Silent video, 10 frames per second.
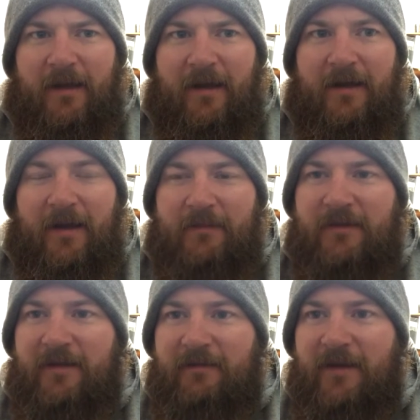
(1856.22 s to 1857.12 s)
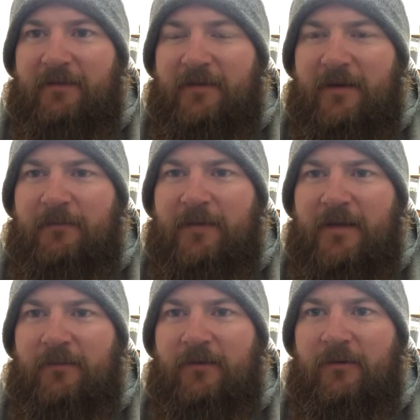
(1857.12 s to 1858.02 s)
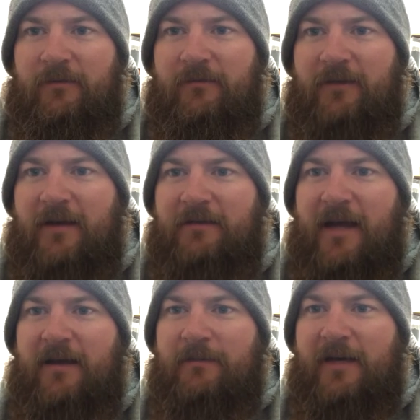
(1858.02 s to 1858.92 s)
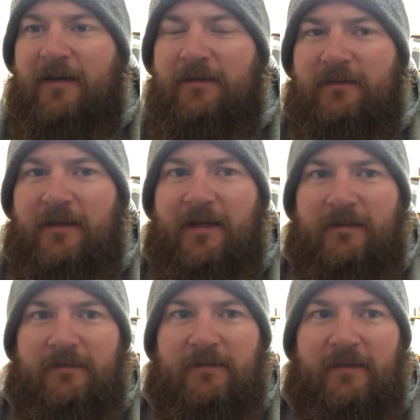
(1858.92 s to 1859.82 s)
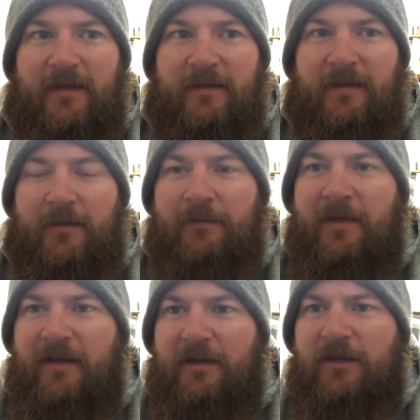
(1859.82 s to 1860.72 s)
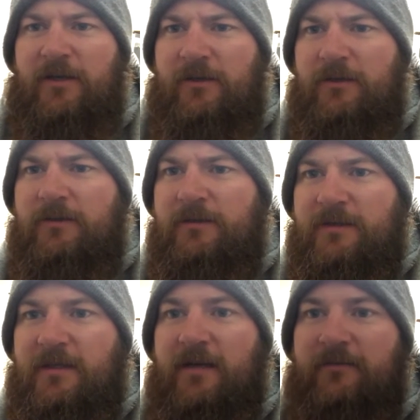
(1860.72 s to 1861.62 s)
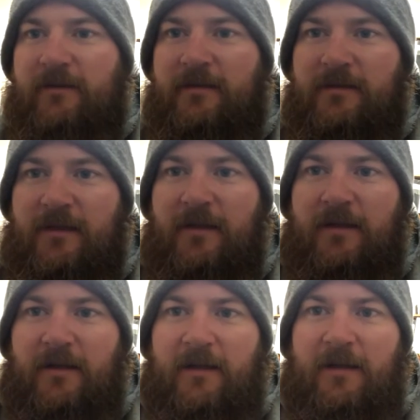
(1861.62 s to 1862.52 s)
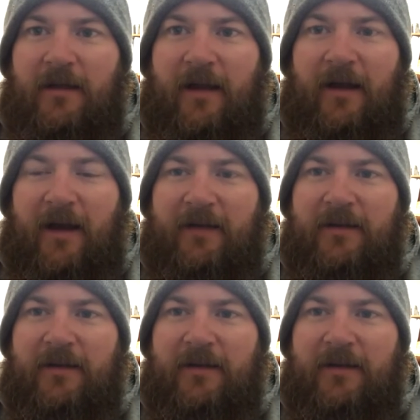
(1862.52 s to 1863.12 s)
I believe that if enough people found out about her, that it would make a huge difference. I